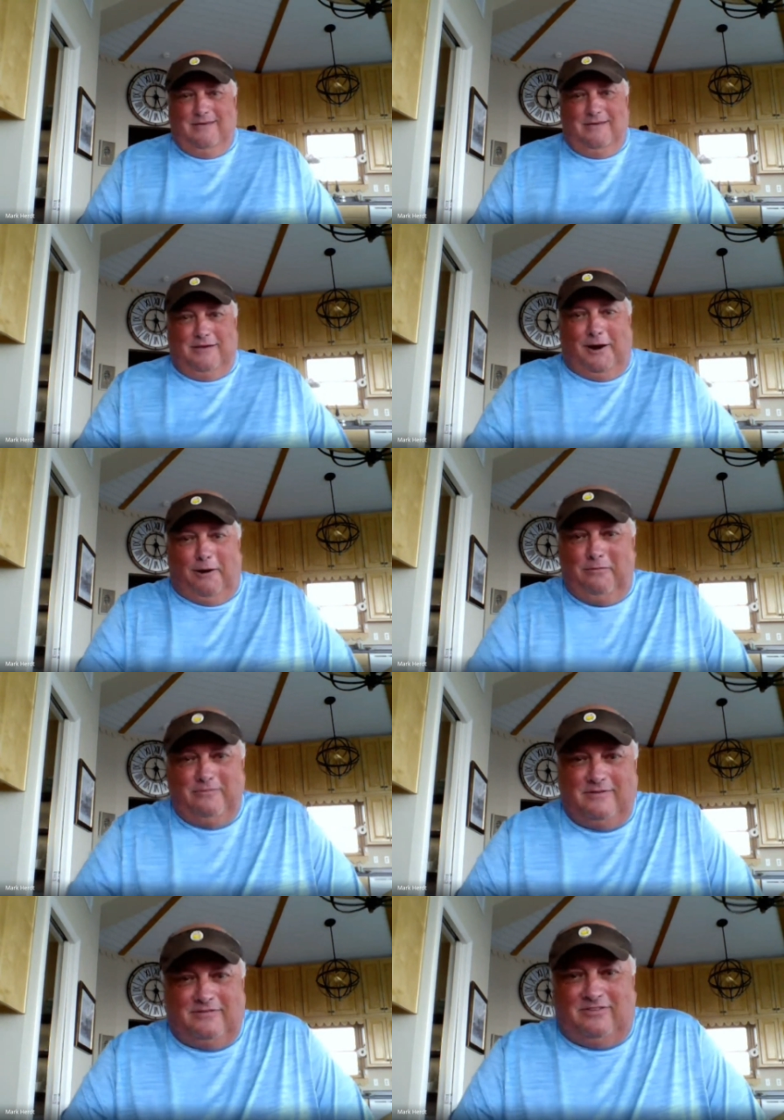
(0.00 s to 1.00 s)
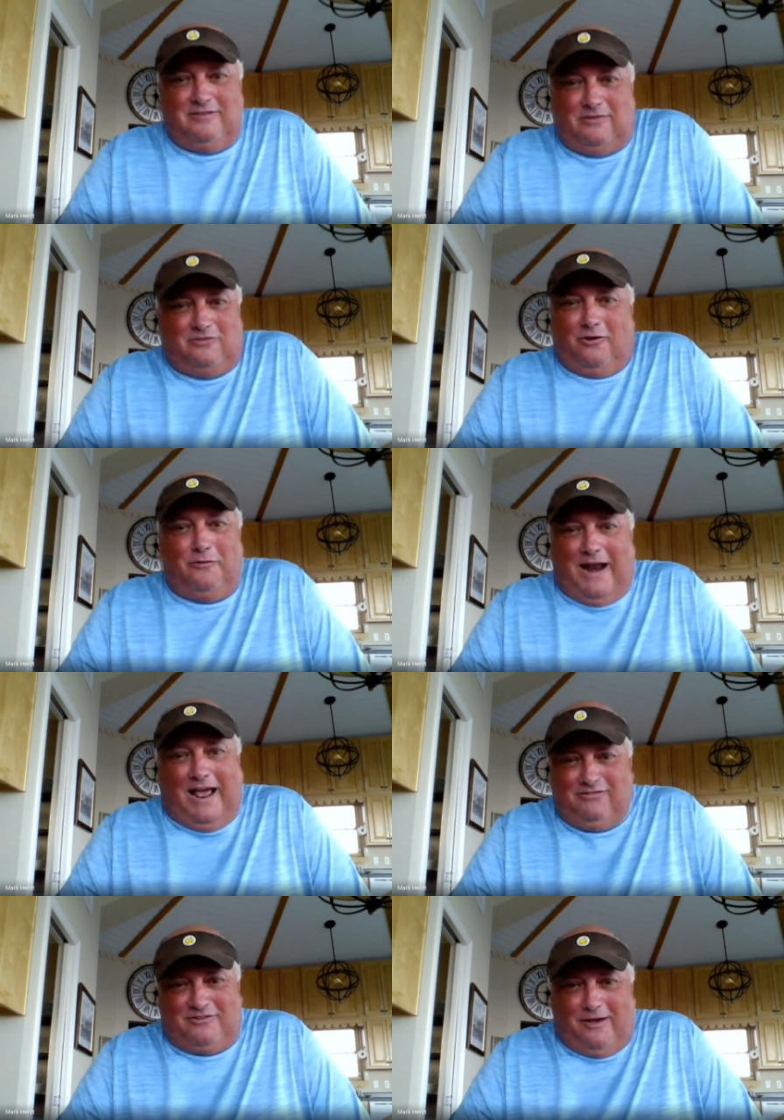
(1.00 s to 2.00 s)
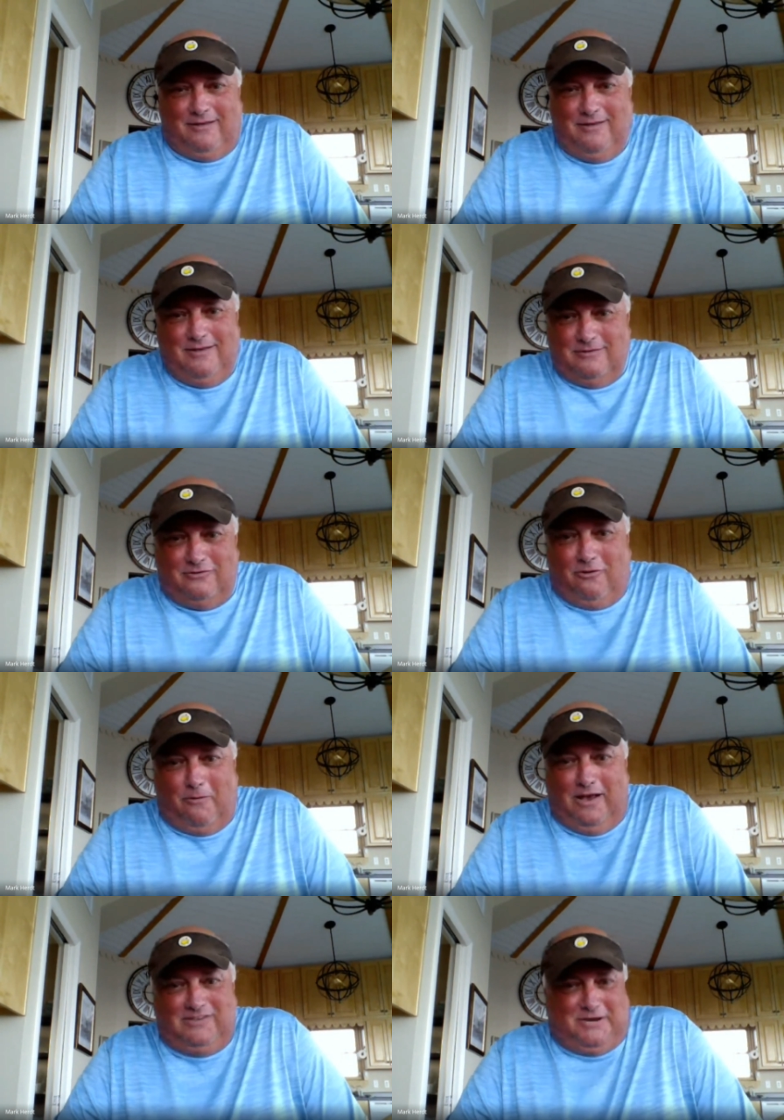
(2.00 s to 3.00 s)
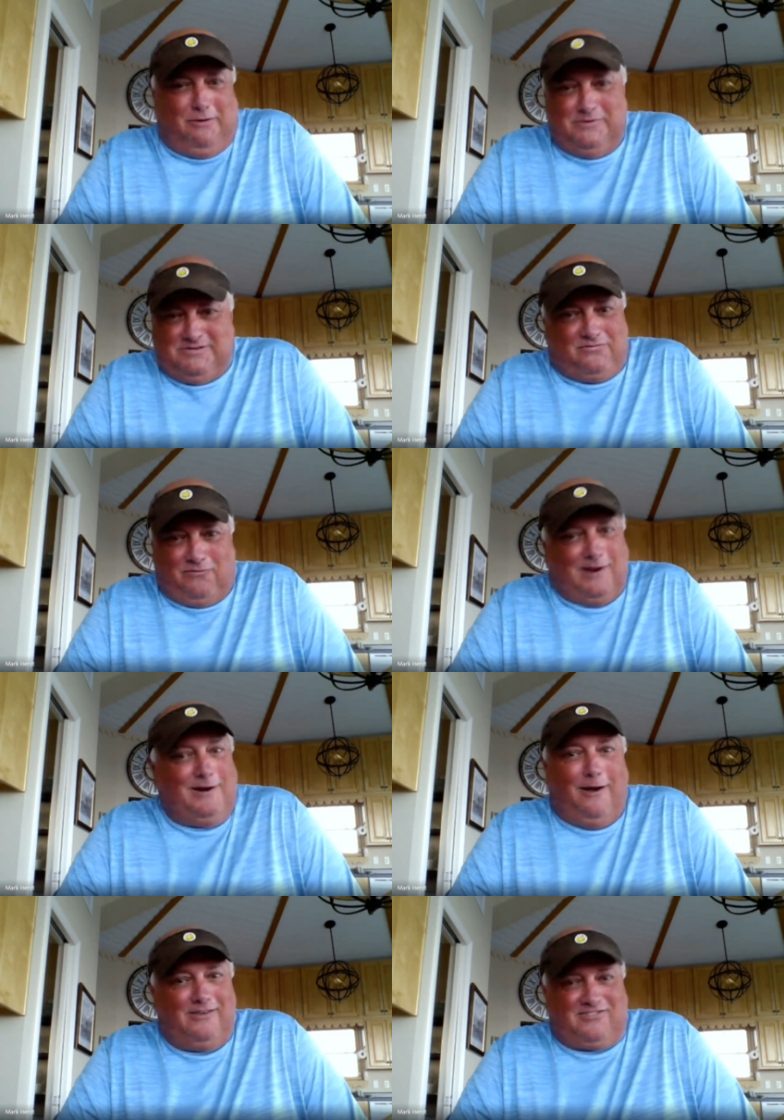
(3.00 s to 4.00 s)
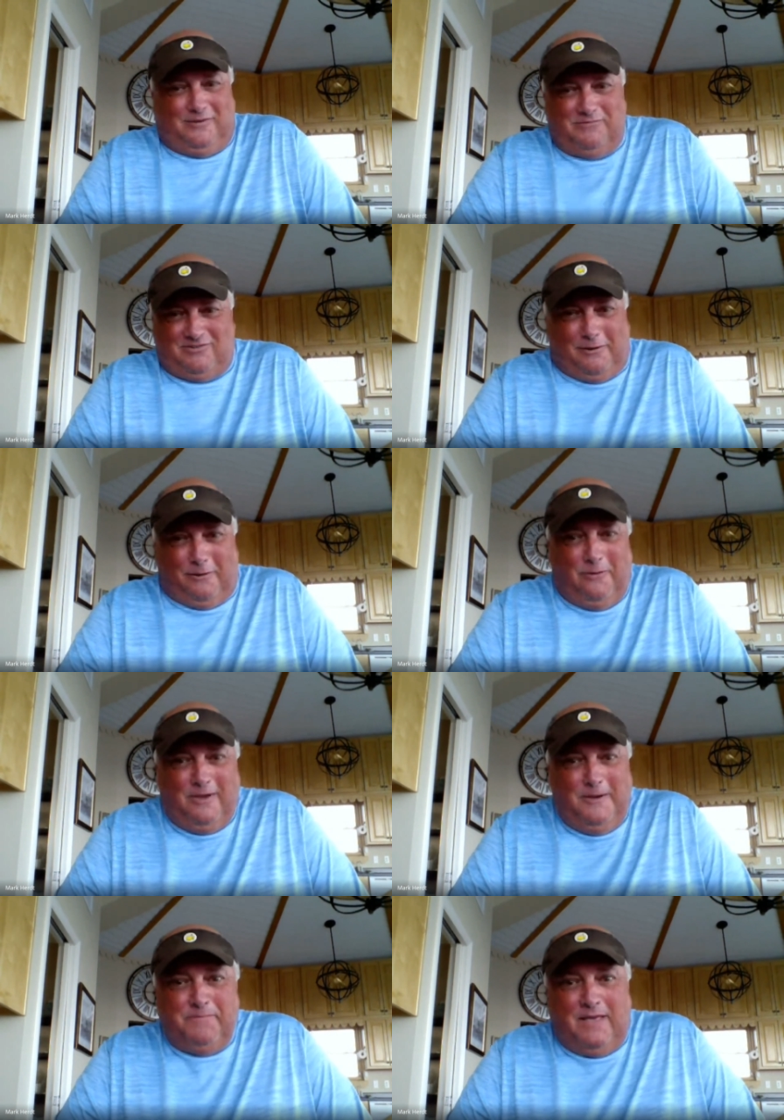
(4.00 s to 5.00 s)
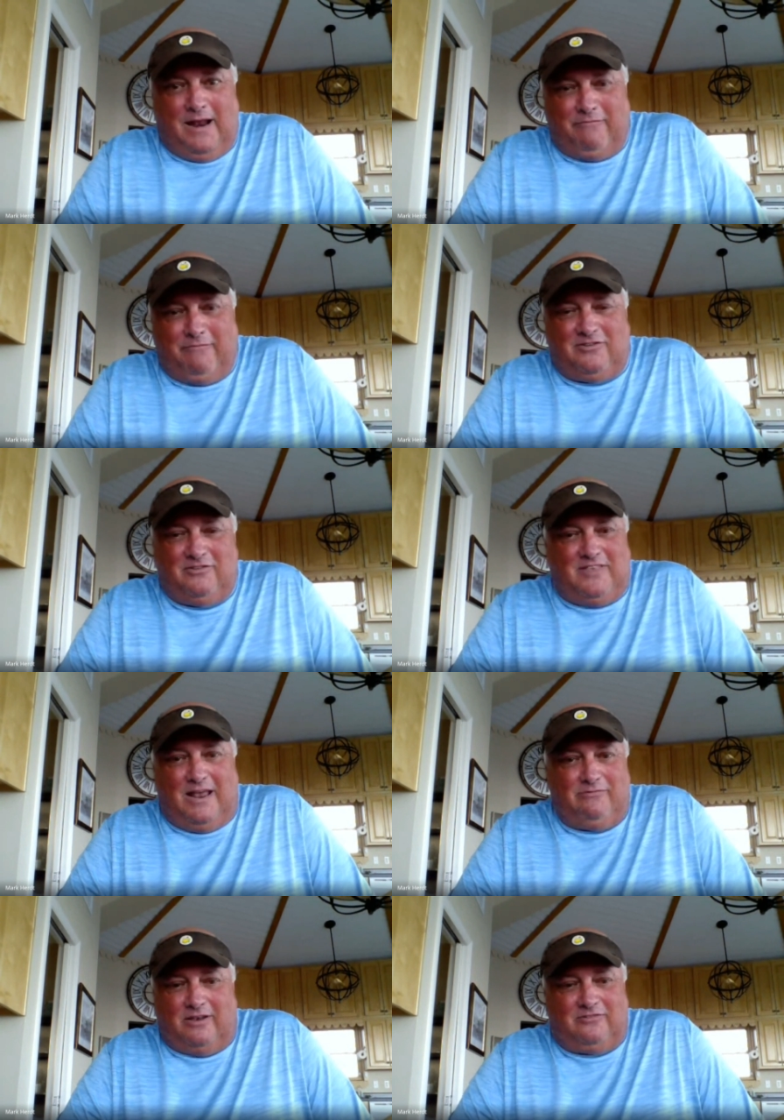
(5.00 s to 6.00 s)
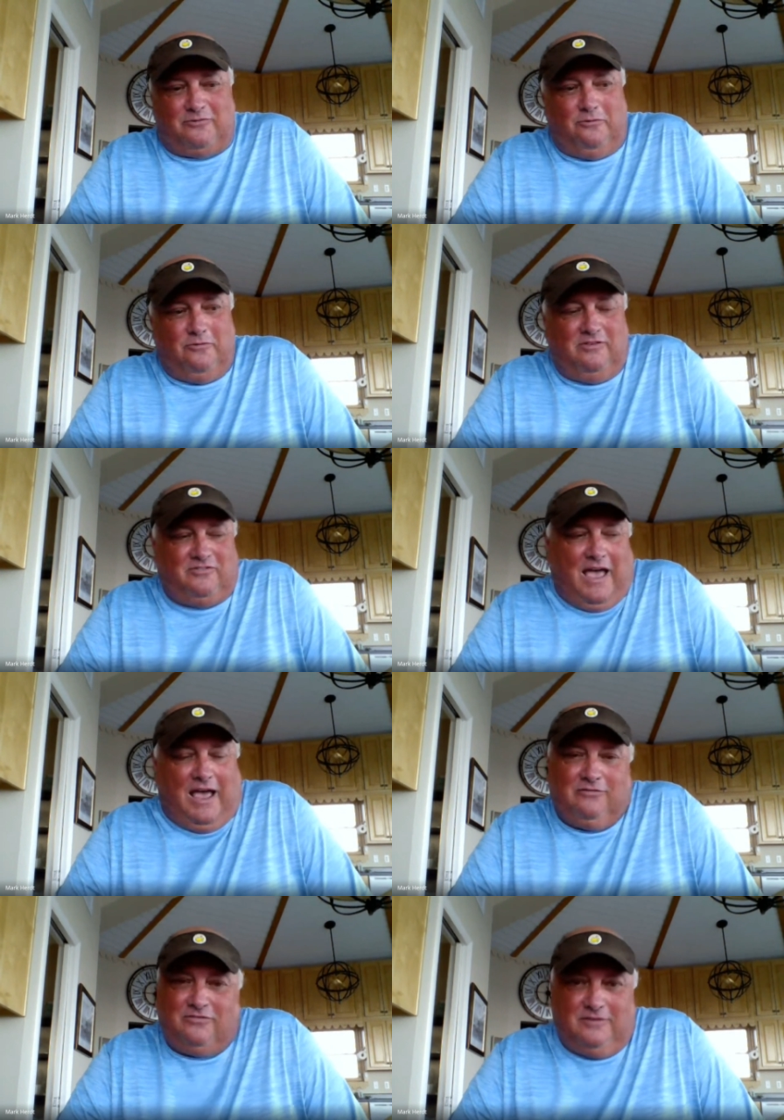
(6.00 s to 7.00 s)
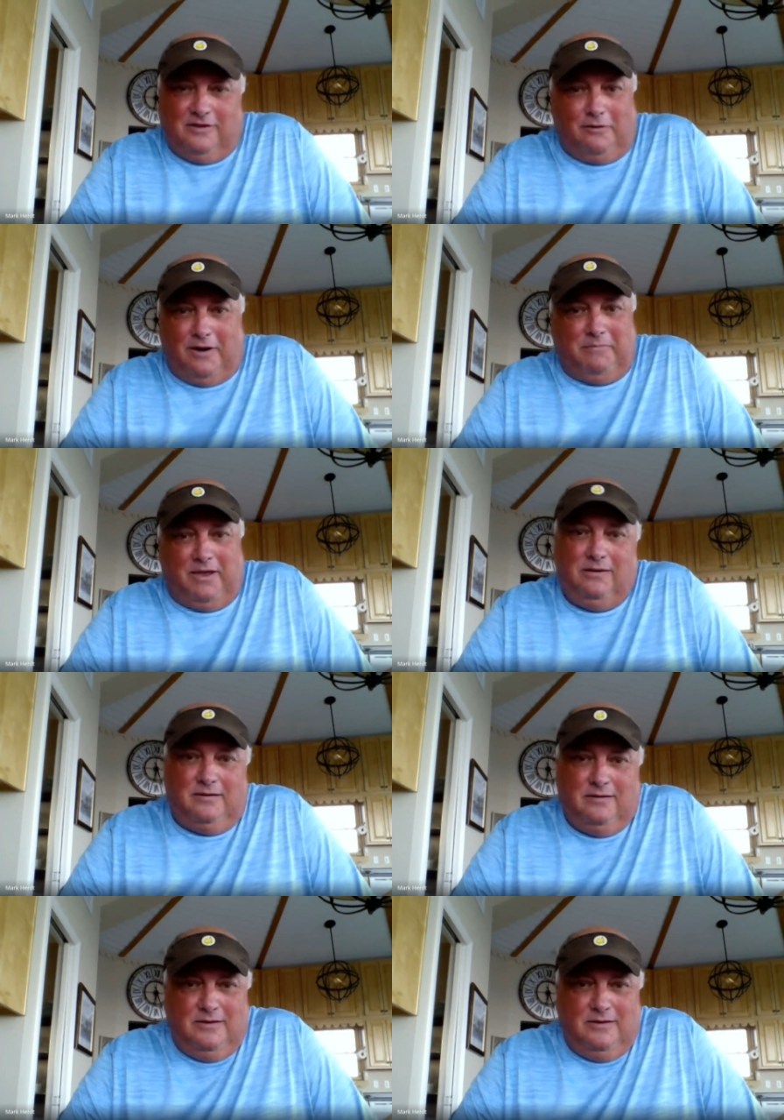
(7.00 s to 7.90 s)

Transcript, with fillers: You know, this isn't the show that I saw. The show I saw was friggin' awesome. So yeah. and ever since then I was like, screw these guys, you know what I mean?